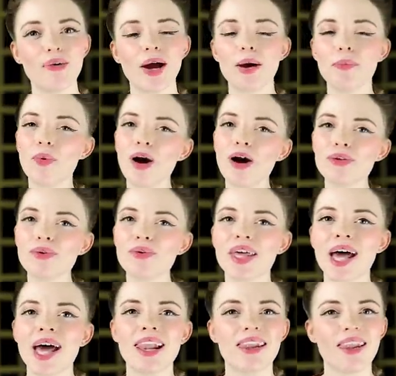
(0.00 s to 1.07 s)
And while you're
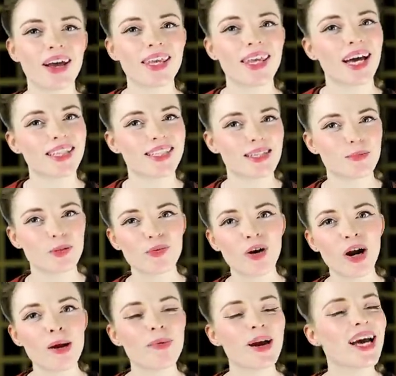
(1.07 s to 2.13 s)
there, like and
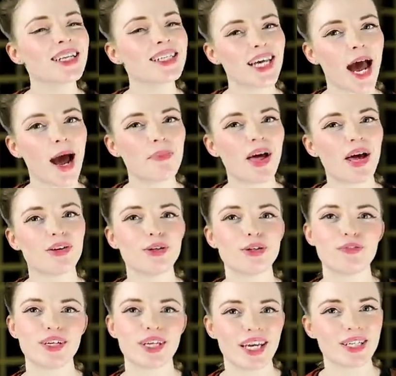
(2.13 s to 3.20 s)
subscribe and tap that
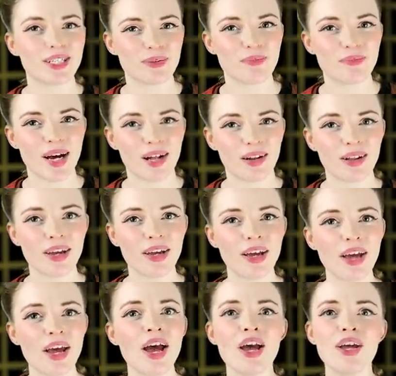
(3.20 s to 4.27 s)
notification bell.
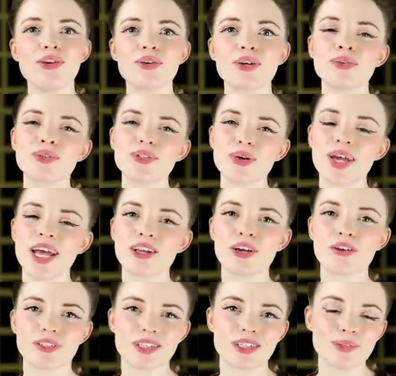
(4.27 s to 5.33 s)
You can also head
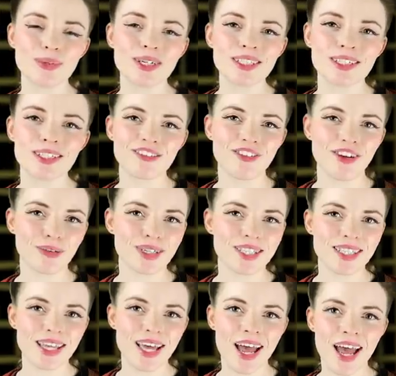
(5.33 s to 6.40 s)
over to Twitter to follow us
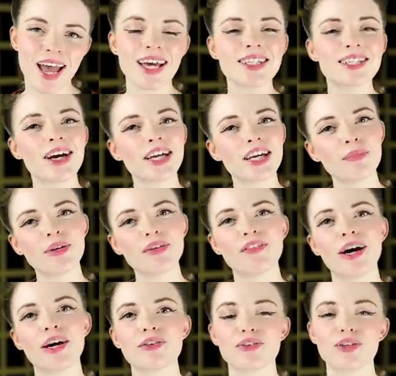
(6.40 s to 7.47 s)
there, and I can be
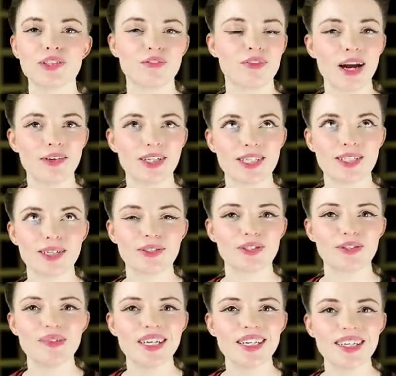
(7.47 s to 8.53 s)
found across various
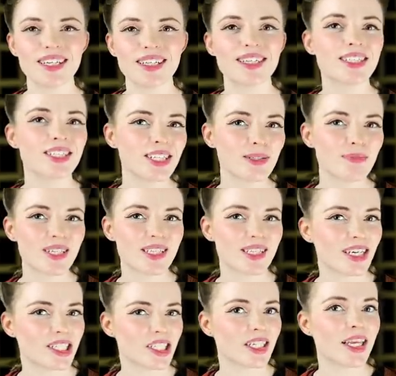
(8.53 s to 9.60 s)
social medias just by
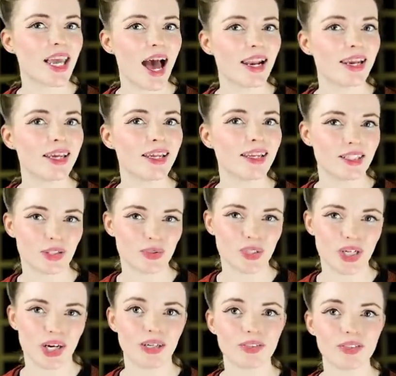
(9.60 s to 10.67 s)
searching Ellie
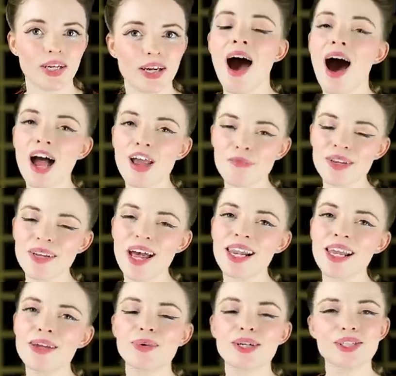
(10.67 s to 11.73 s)
Littlechild. I've been
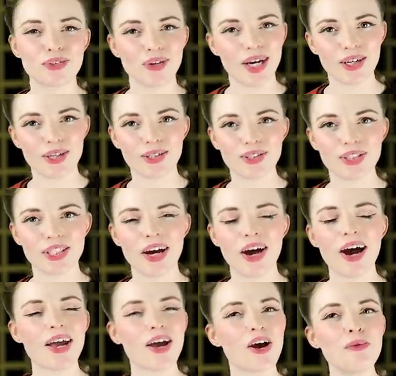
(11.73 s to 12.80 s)
Ellie with Trek Culture.
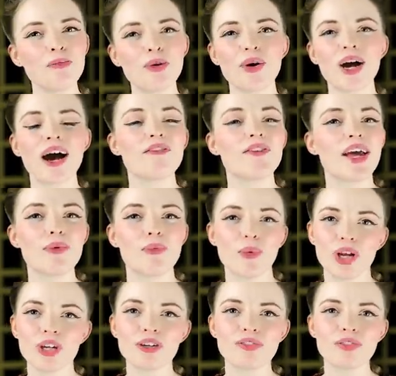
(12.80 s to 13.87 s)
I hope you have a
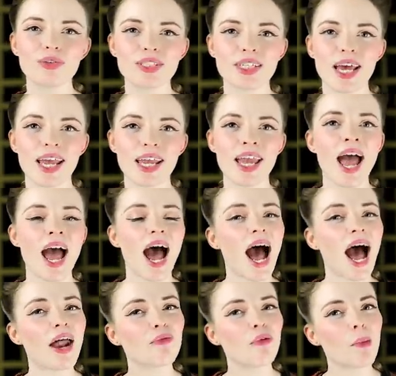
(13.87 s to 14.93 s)
wonderful day,
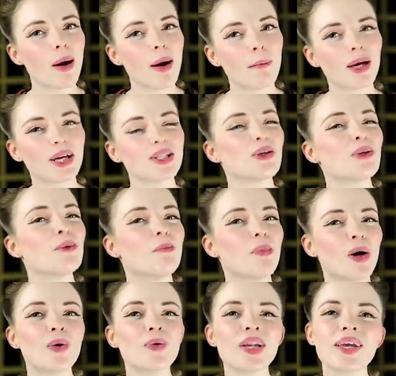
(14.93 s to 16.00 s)
and remember to
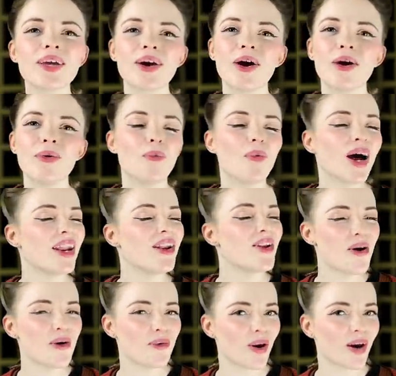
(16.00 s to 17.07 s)
boldly go where
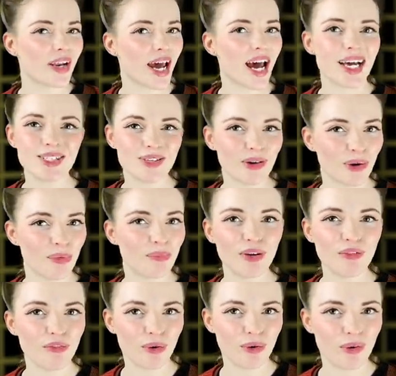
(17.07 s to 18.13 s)
no one has gone
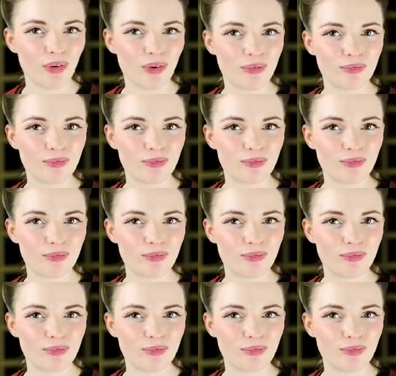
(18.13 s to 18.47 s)
before.